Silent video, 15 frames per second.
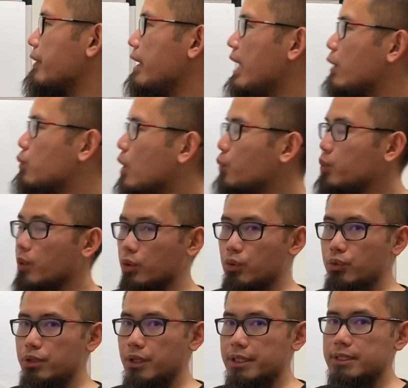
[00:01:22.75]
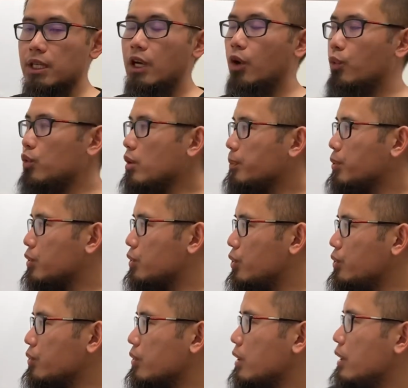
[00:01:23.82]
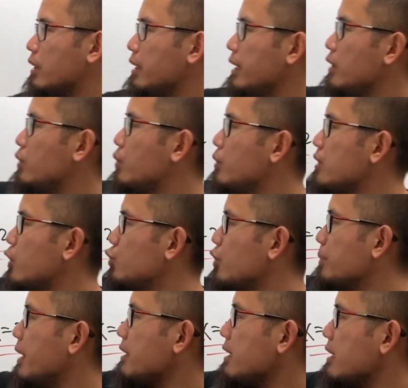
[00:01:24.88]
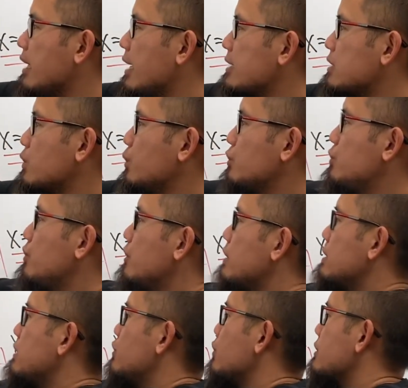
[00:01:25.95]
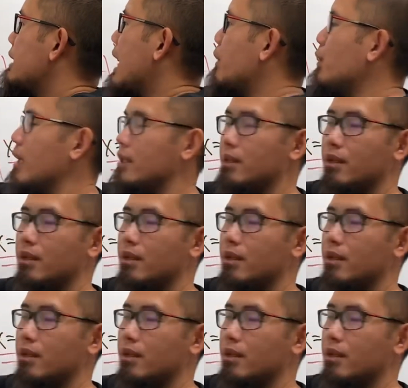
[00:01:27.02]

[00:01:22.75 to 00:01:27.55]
And what we will do is, we will put 2 into the remaining x, which is just that one.